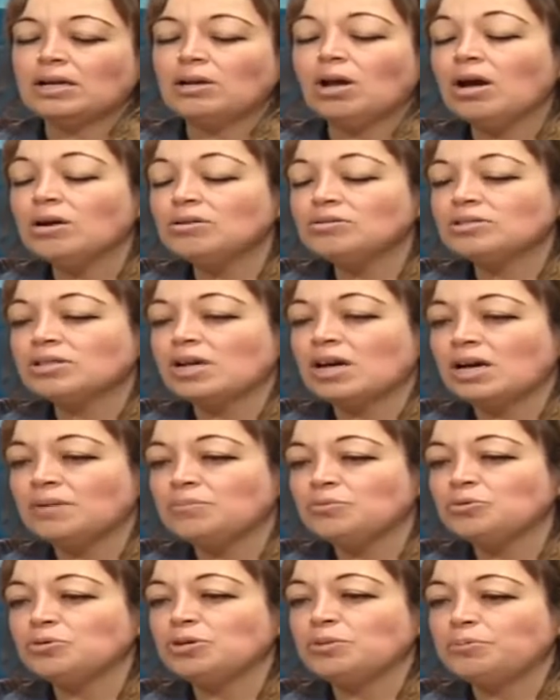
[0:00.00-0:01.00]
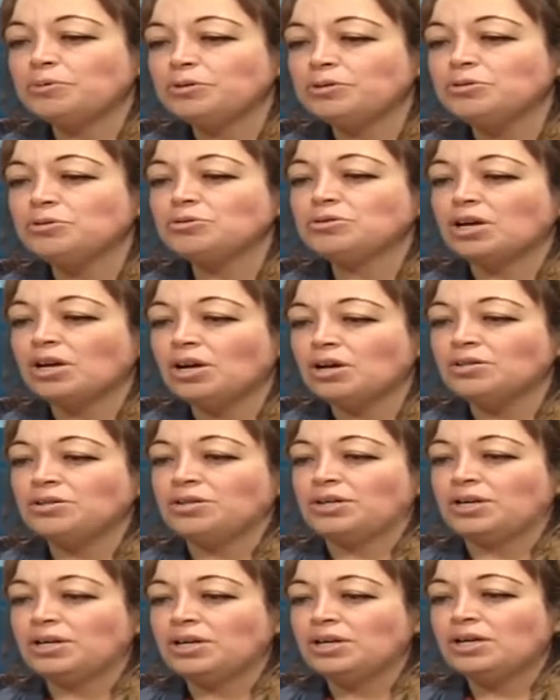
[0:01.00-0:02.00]
long time to reproduce
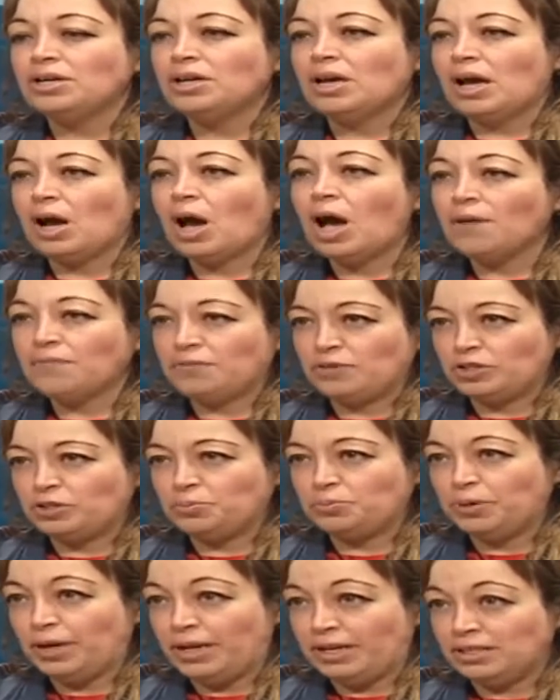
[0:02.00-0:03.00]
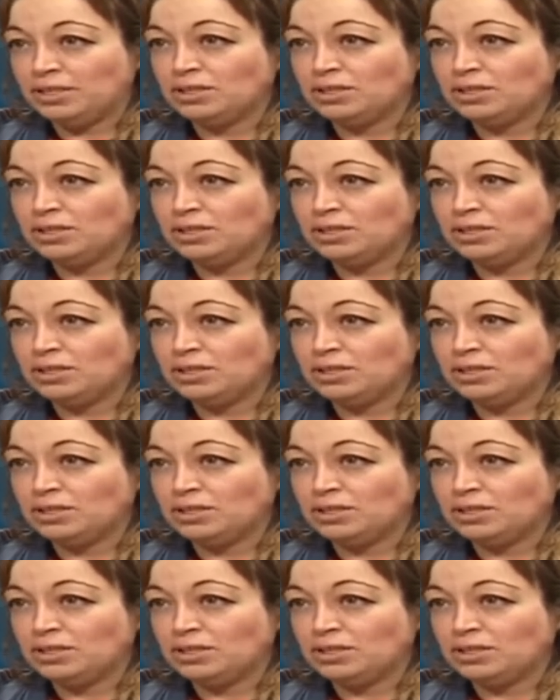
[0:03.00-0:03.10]
other offspring,